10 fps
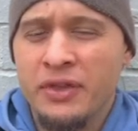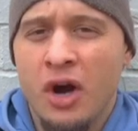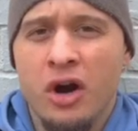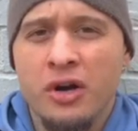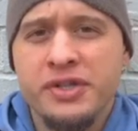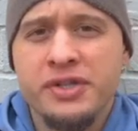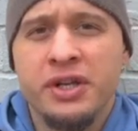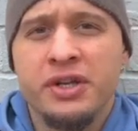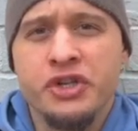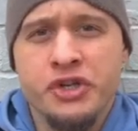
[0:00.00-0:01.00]
the hardest
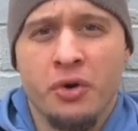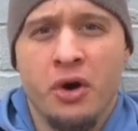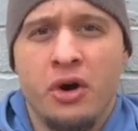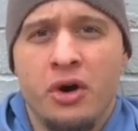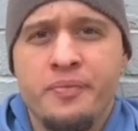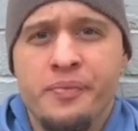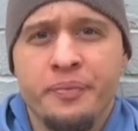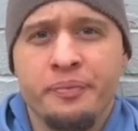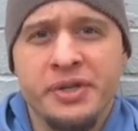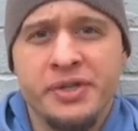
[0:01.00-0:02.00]
thing to draw
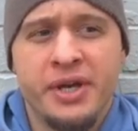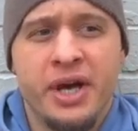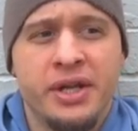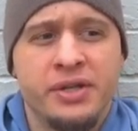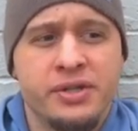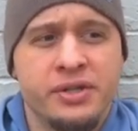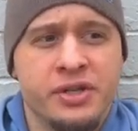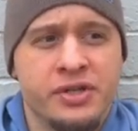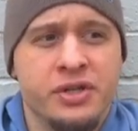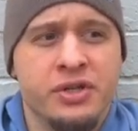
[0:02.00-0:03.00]
besides
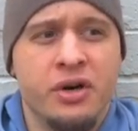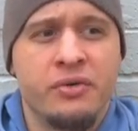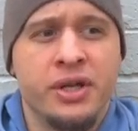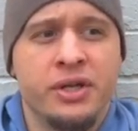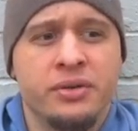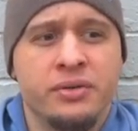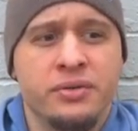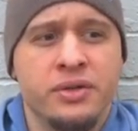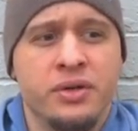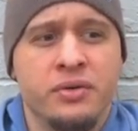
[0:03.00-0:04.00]
just knowing,
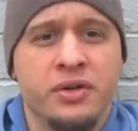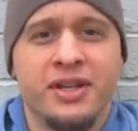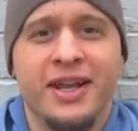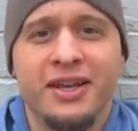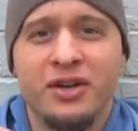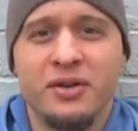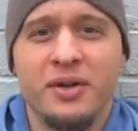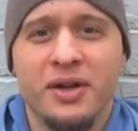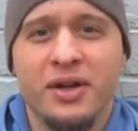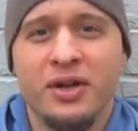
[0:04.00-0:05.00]
you know, like
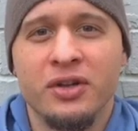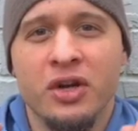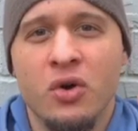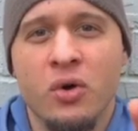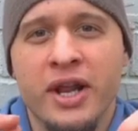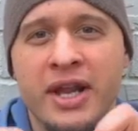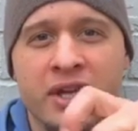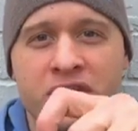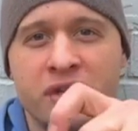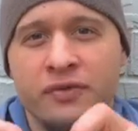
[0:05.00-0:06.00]
the
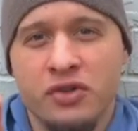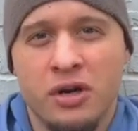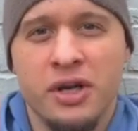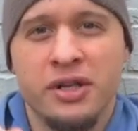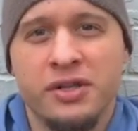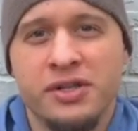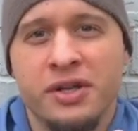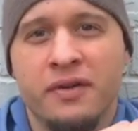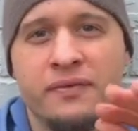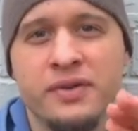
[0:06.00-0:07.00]
coordination of drawing
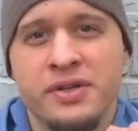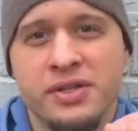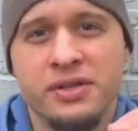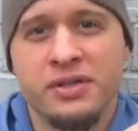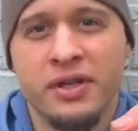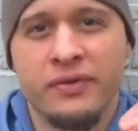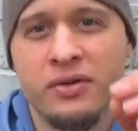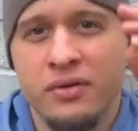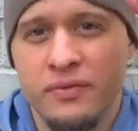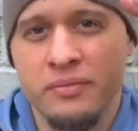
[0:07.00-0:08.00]
itself is
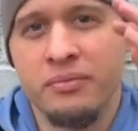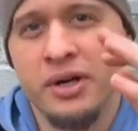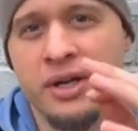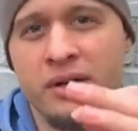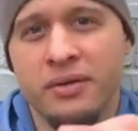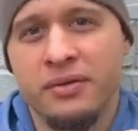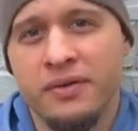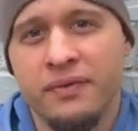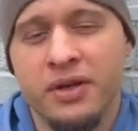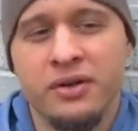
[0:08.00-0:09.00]
difficult from brain to, to
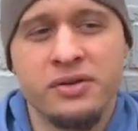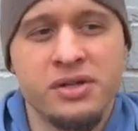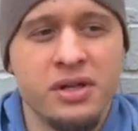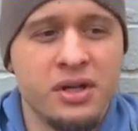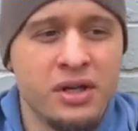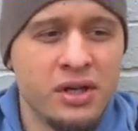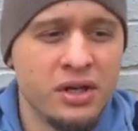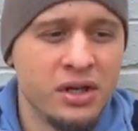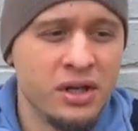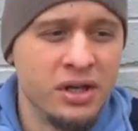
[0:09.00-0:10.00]
fingers
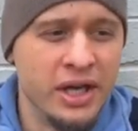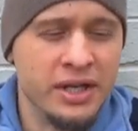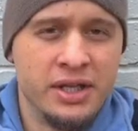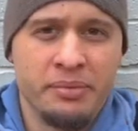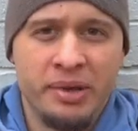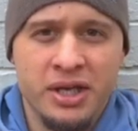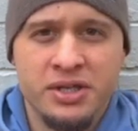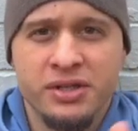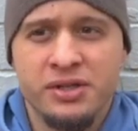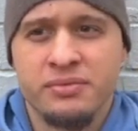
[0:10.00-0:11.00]
and then the
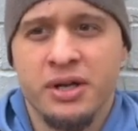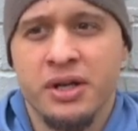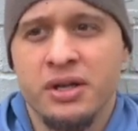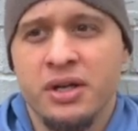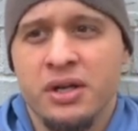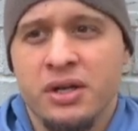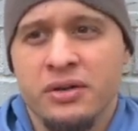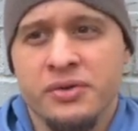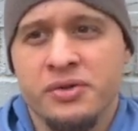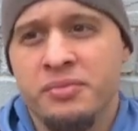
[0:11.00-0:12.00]
patience, right?
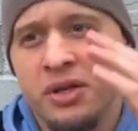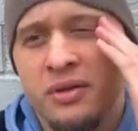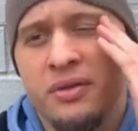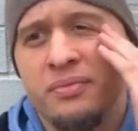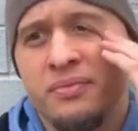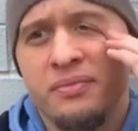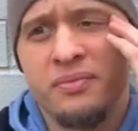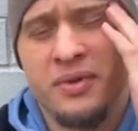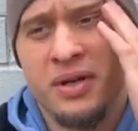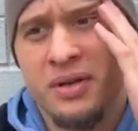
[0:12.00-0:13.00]
Those would be
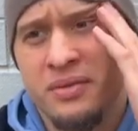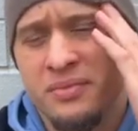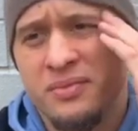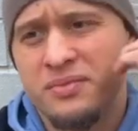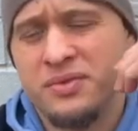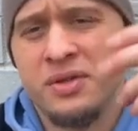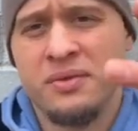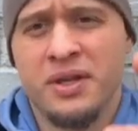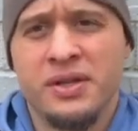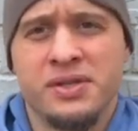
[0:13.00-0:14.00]
uh, two
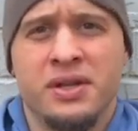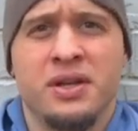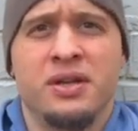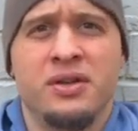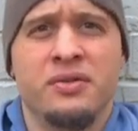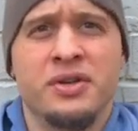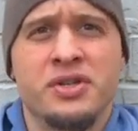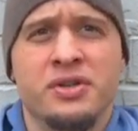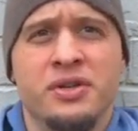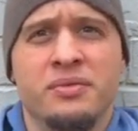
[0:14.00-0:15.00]
things I think, you know,
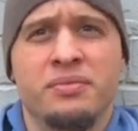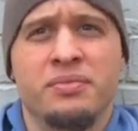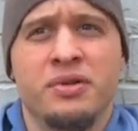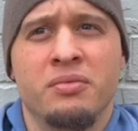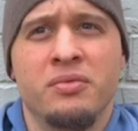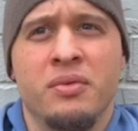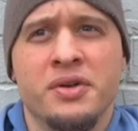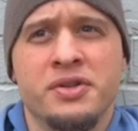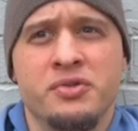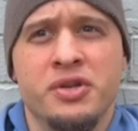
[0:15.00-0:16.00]
initially probably
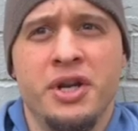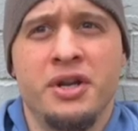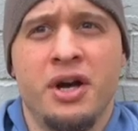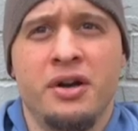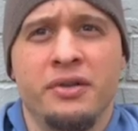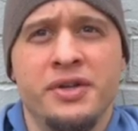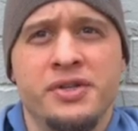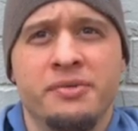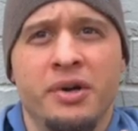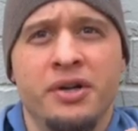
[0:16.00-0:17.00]
want some training on or at least
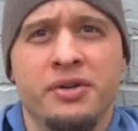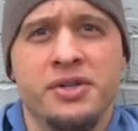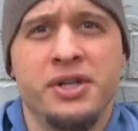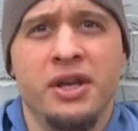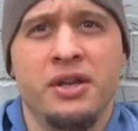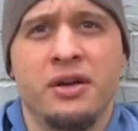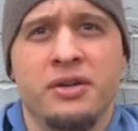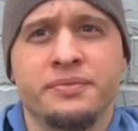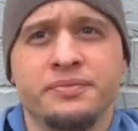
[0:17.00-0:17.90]
some understanding on.